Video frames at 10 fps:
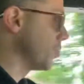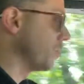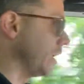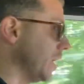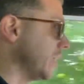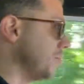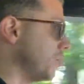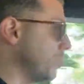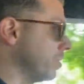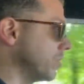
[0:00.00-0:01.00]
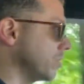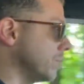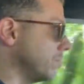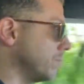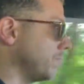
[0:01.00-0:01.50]
they'd get any more,
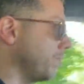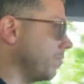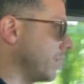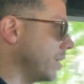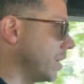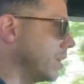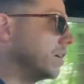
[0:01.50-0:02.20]
so I